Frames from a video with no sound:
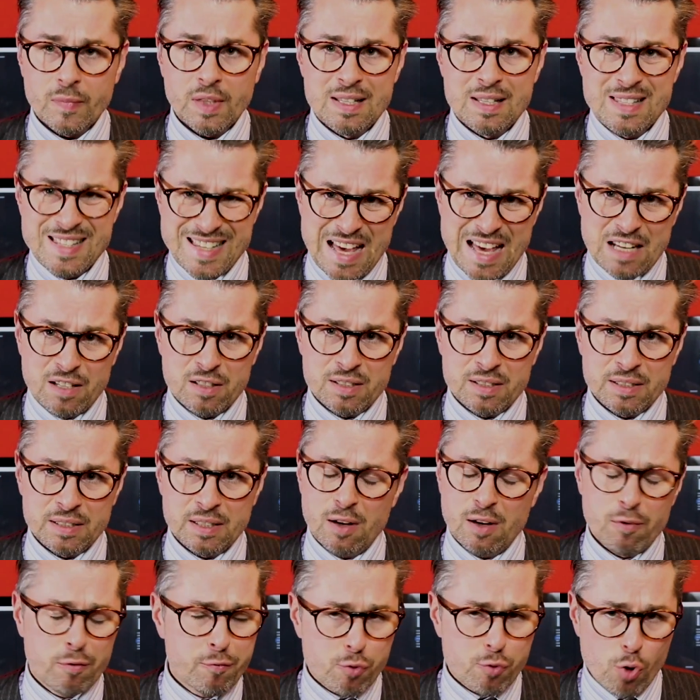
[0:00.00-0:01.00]
Insanity,
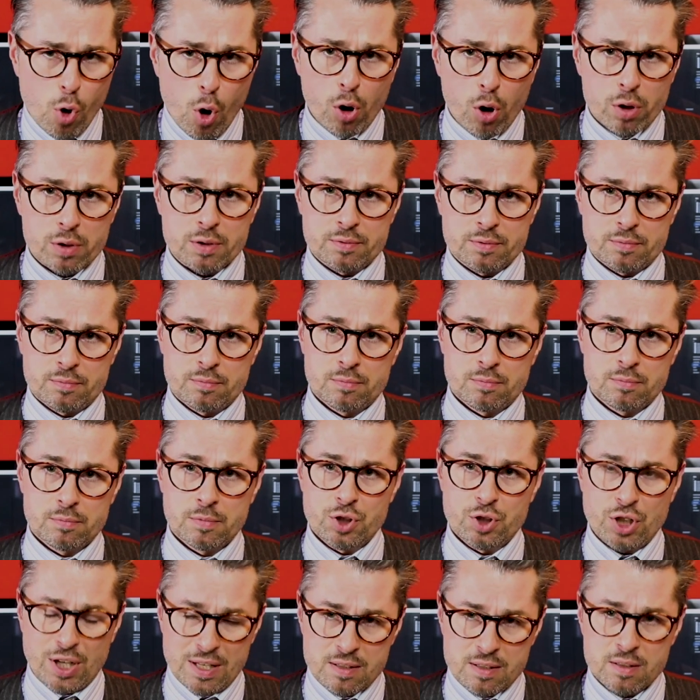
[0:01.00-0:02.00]
a fraud,
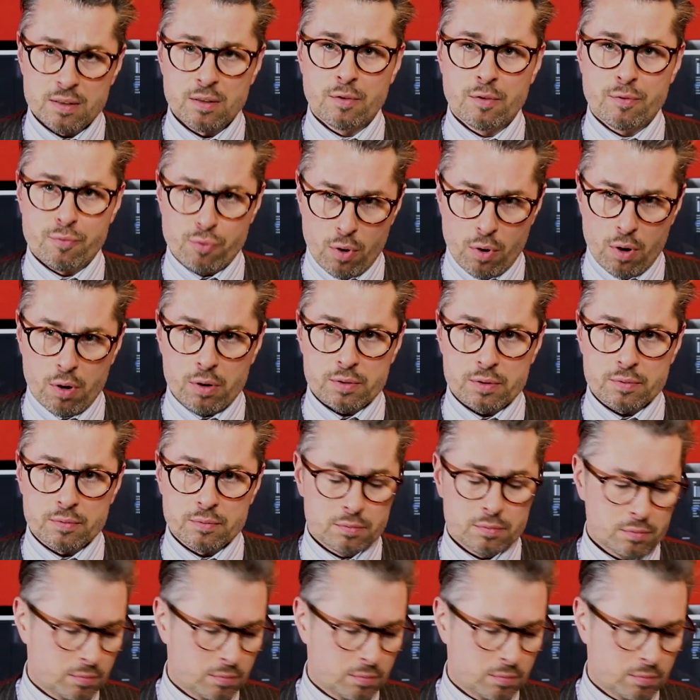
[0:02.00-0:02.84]
just a fraud.